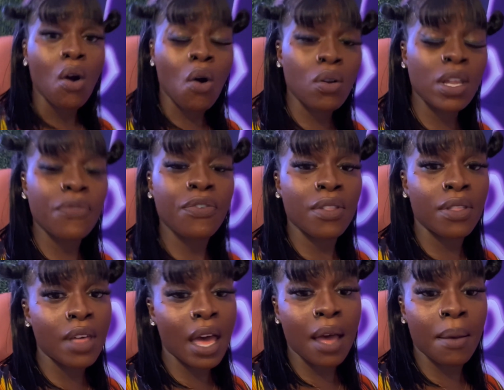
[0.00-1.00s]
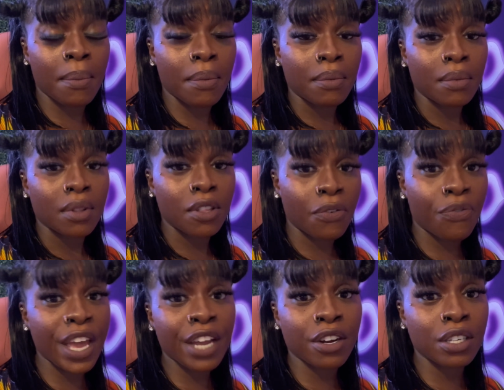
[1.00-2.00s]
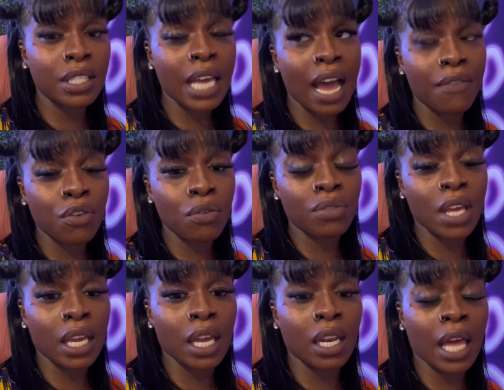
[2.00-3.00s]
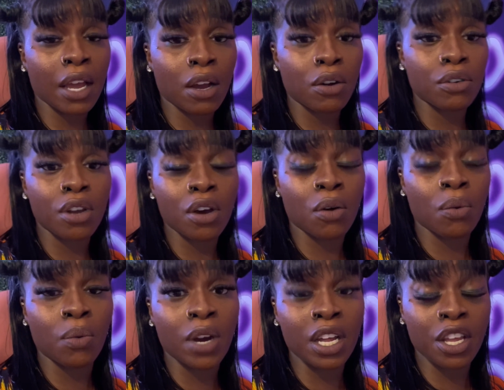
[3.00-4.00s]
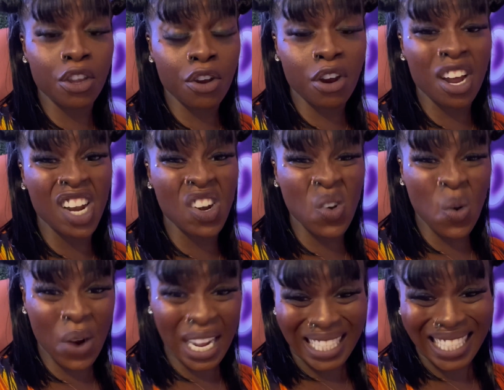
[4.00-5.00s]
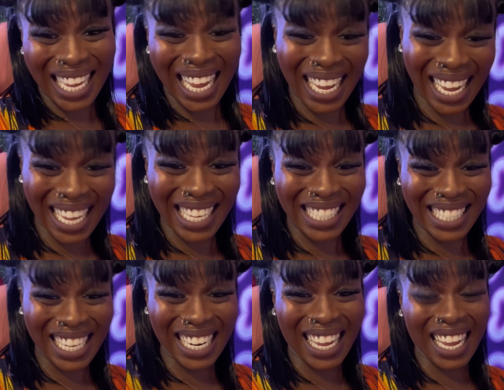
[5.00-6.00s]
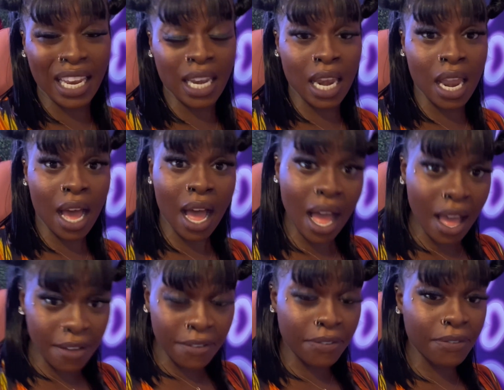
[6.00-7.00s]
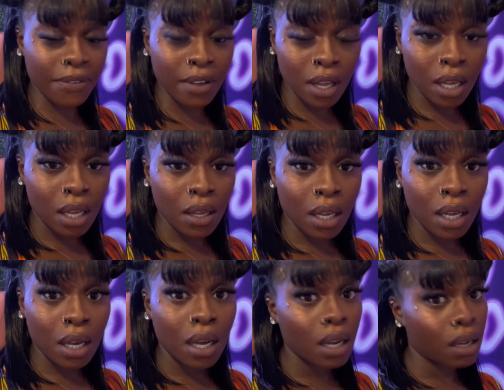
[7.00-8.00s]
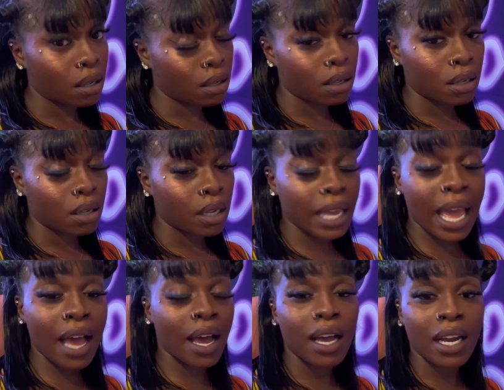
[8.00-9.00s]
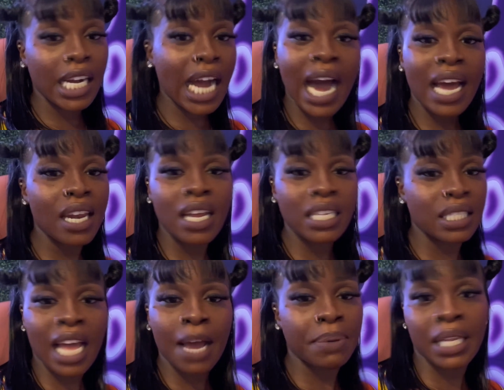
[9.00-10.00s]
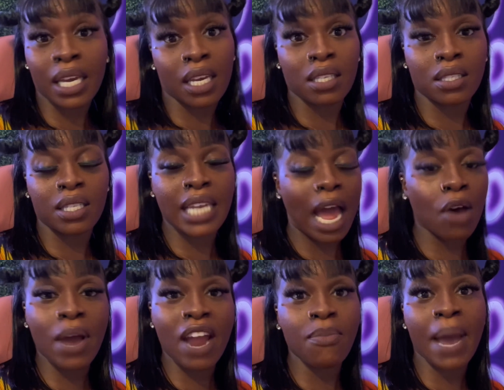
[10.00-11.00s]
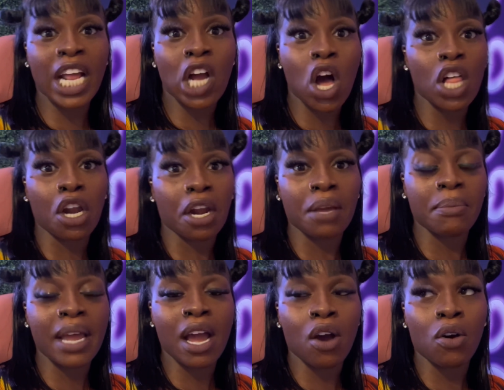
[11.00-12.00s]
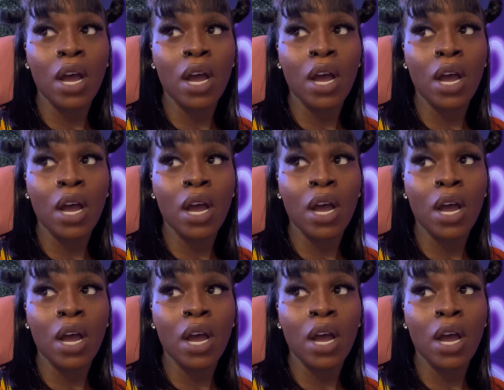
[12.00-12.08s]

Only for them, the fakers, to have you thinking like, oh no, what your anointing isn't enough? Yeah, God is not pleased. Now everybody calling on him now.